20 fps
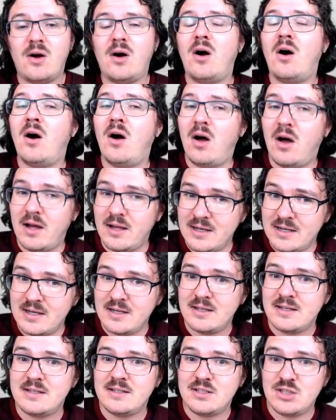on
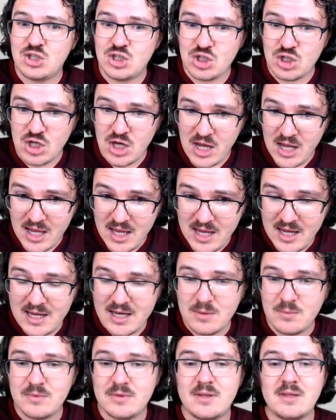
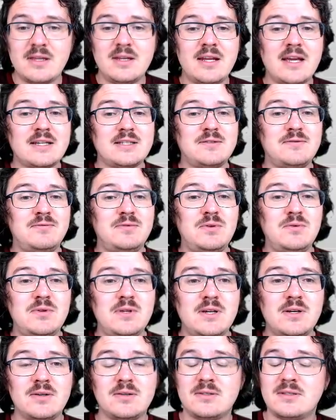chain within the next few
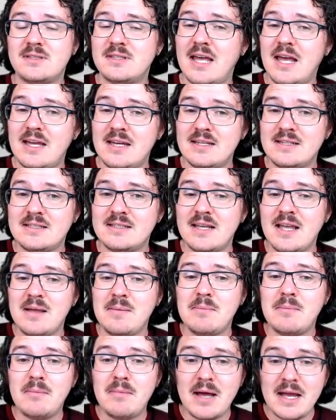years. That is a
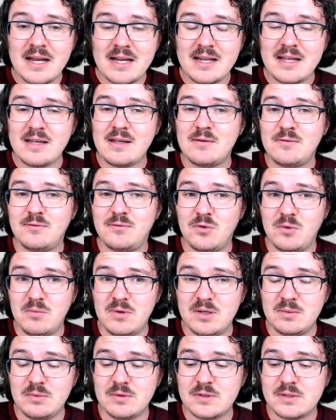mighty
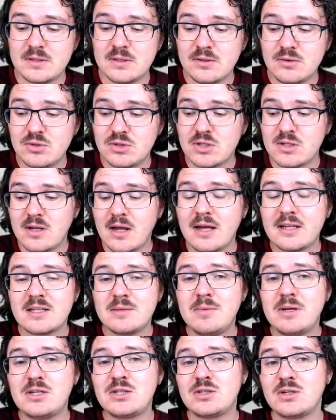formidable solution, not to
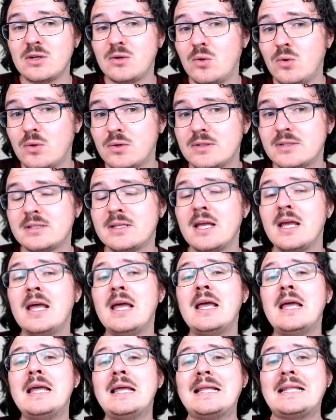mention, of course,
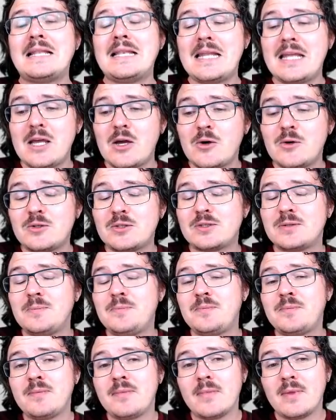NEO's
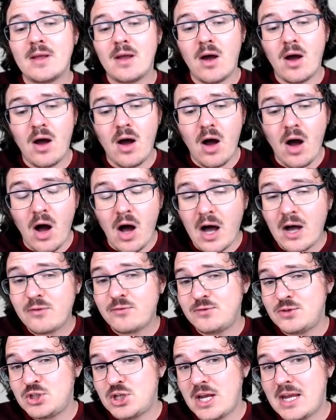
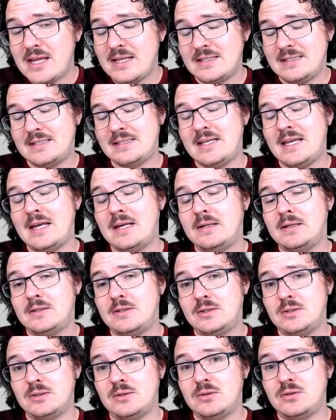off-chain scaling
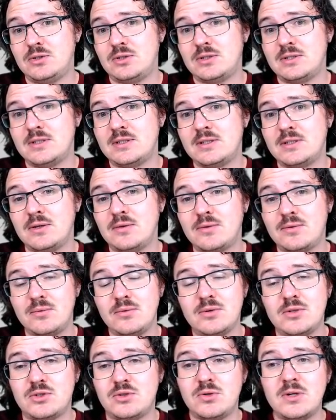solutions
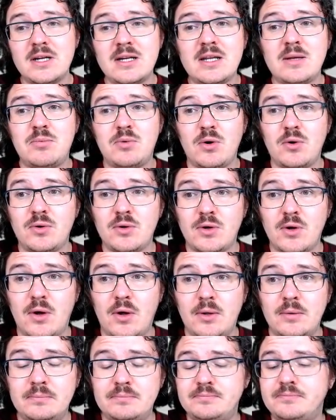through the Trinity protocol.